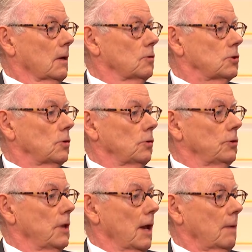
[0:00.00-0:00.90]
who's
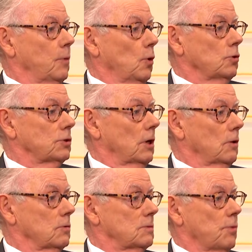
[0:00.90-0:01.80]
called Nate Porter, who
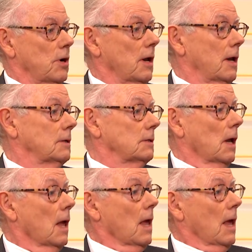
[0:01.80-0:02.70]
was brilliant. I